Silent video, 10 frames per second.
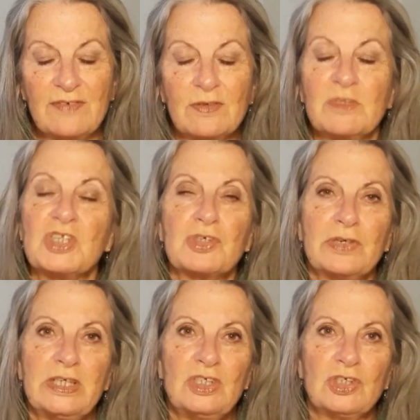from the
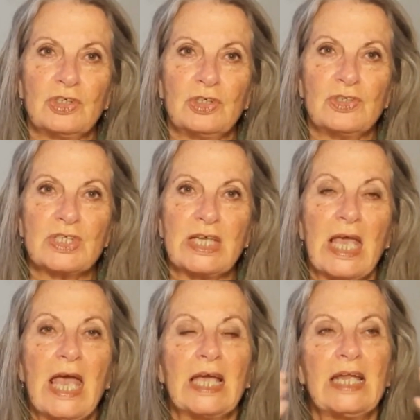screens you're using
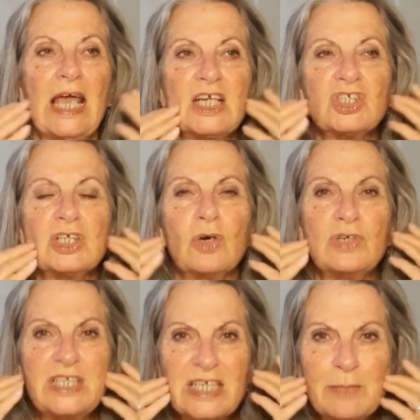can actually go
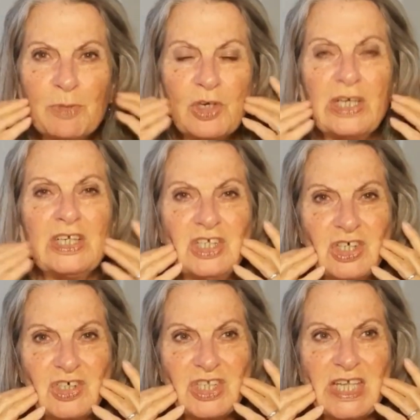deeper into
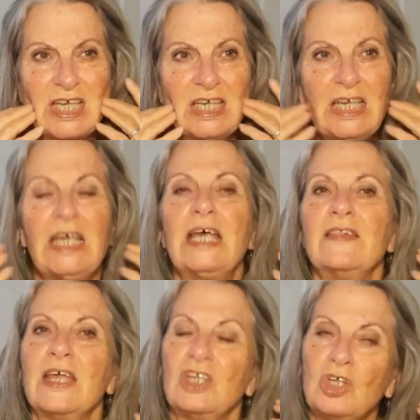your skin
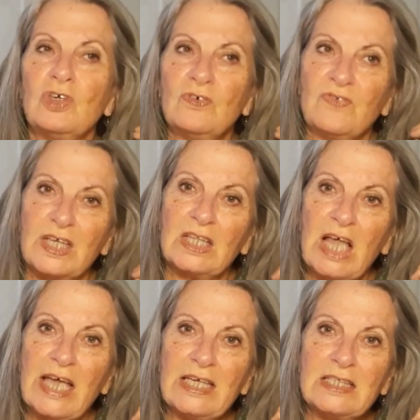than UV
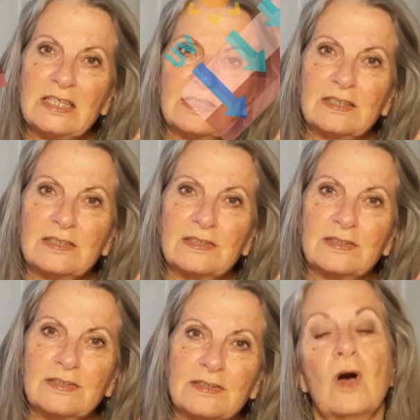light?
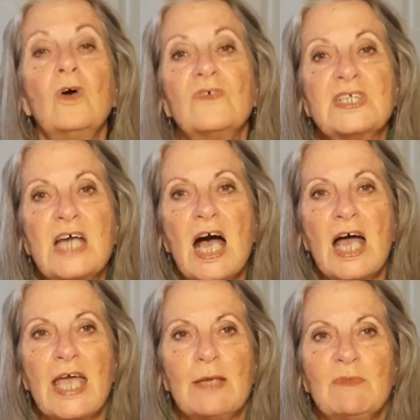Over
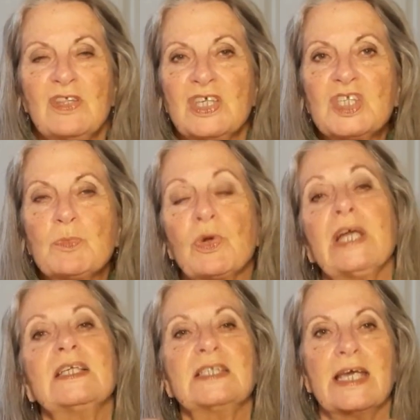time, this
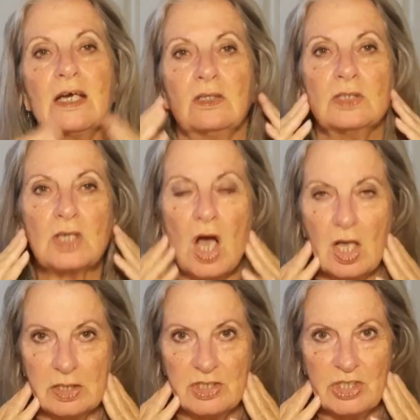breaks down the
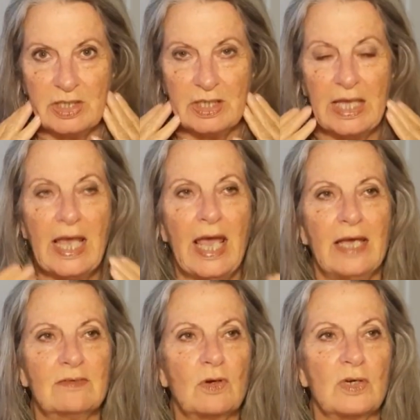collagen, and
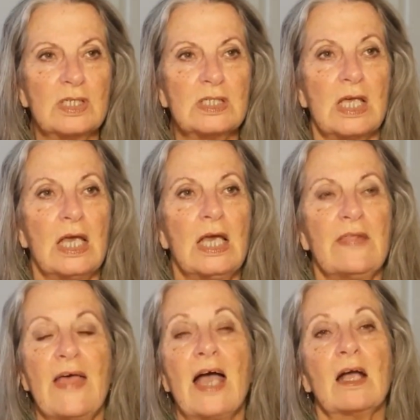of course,
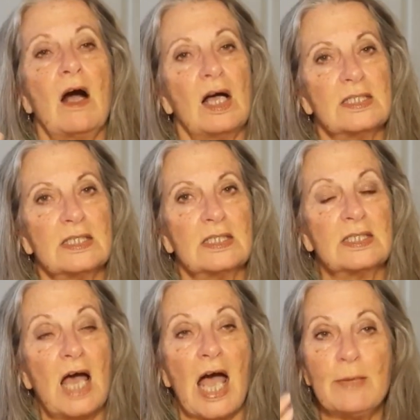that causes
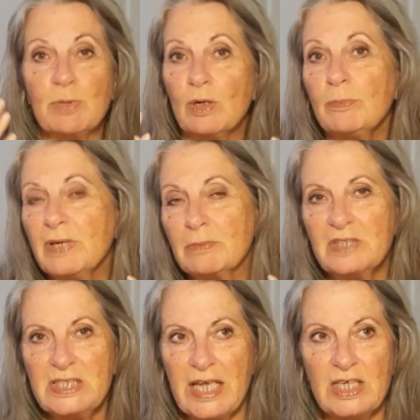
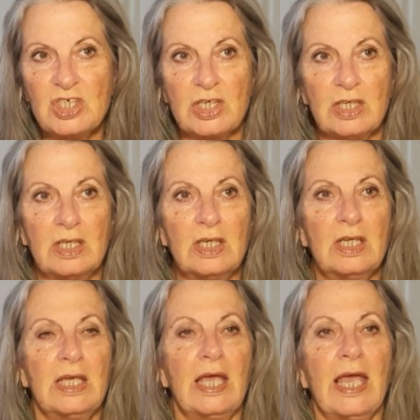hyperpigmentation,
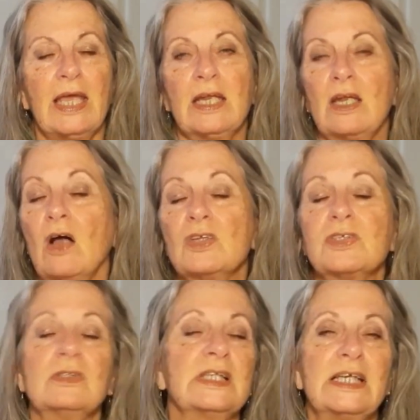and it also
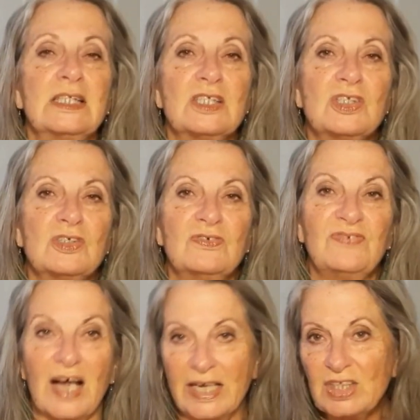leads to
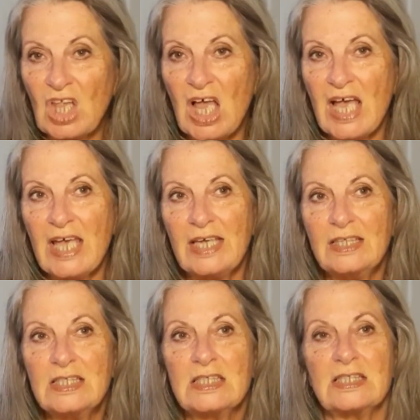fine
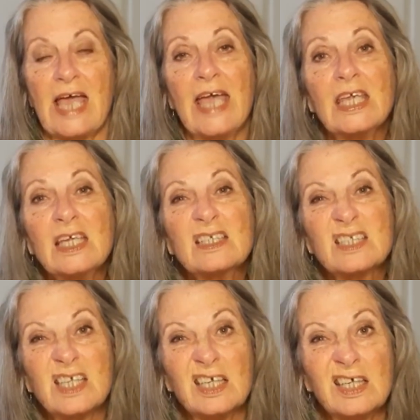lines, sagging
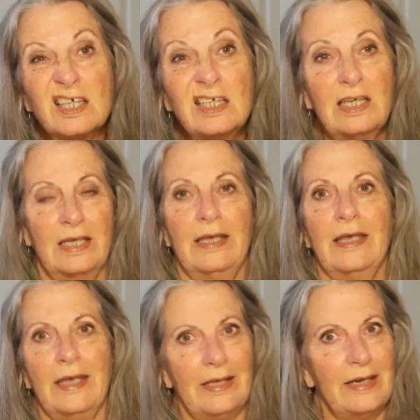skin,
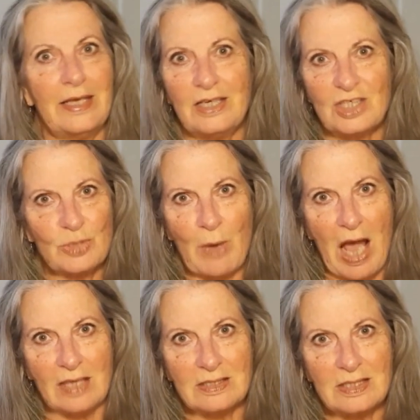and age
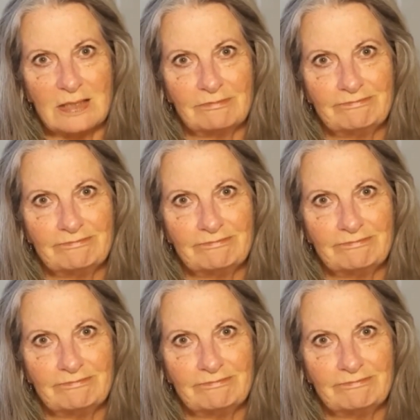spots.